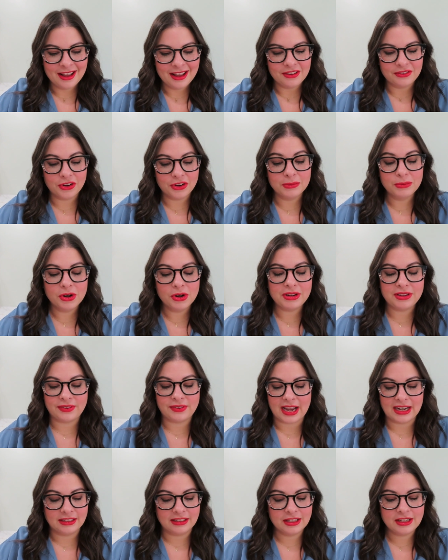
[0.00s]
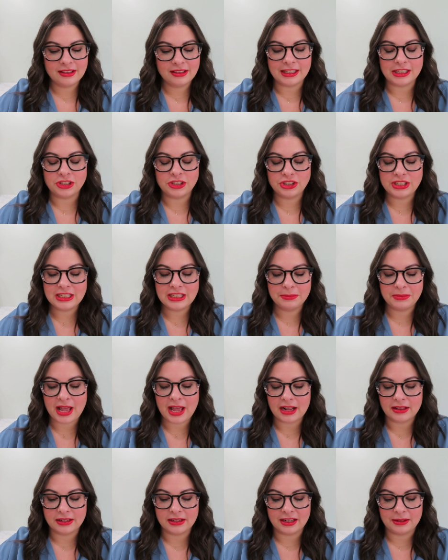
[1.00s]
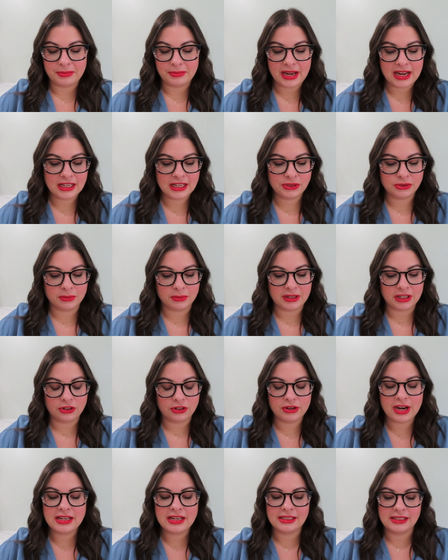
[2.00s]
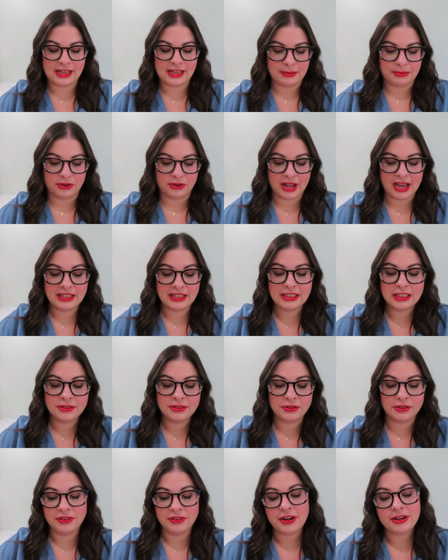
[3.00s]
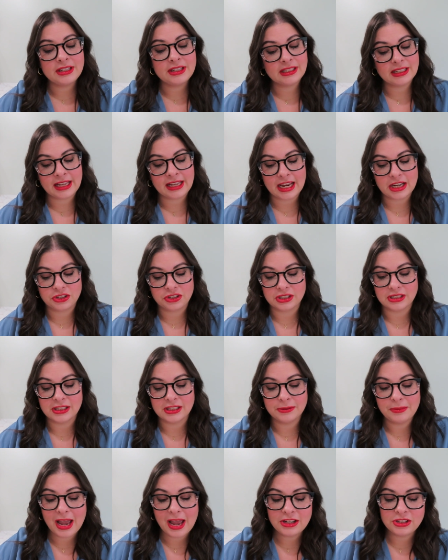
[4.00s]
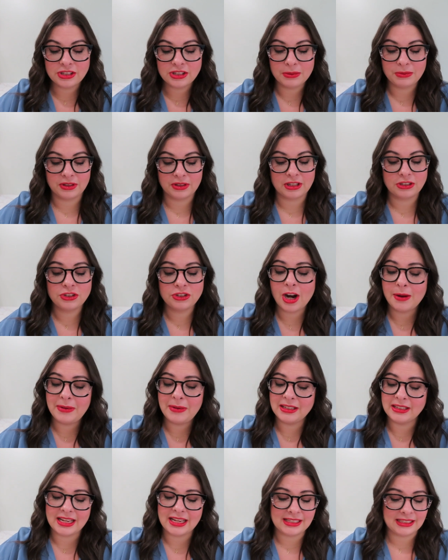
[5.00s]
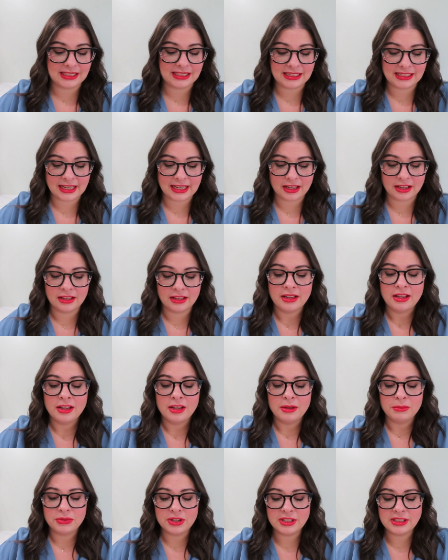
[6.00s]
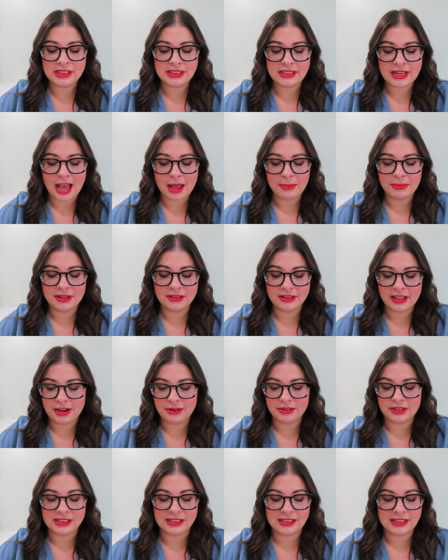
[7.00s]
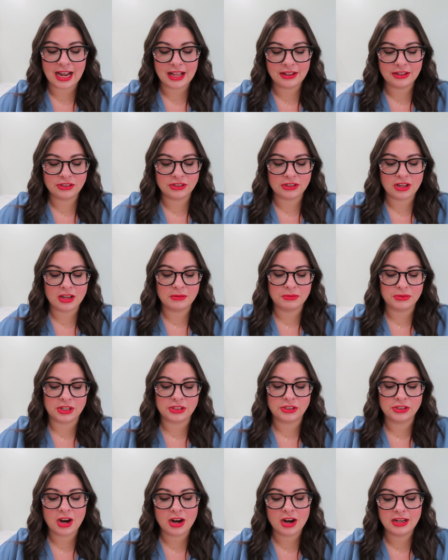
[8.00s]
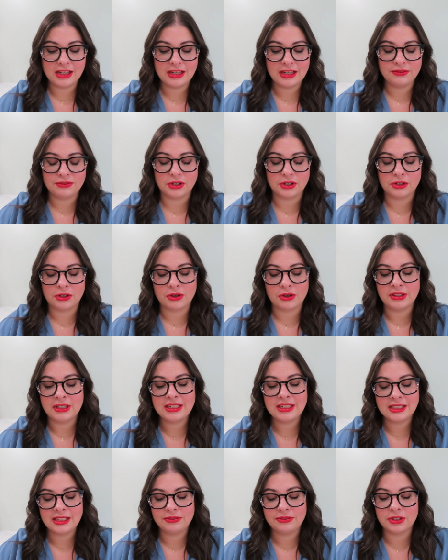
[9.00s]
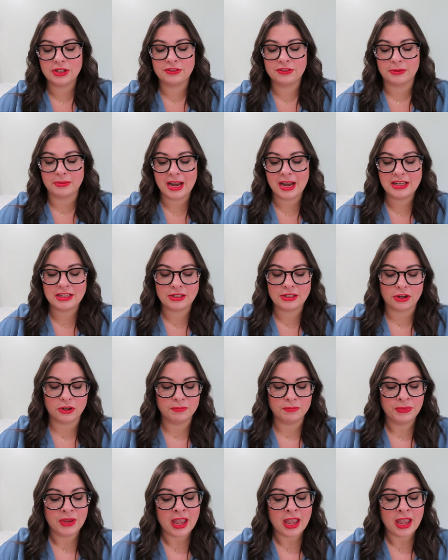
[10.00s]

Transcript: For a more refined look, these chic black linen pants will be a great staple, ideal for various occasions. Match them with a charming lace detail, printed top, and layer with a stylish long brush cardigan for a cohesive look from head to toe.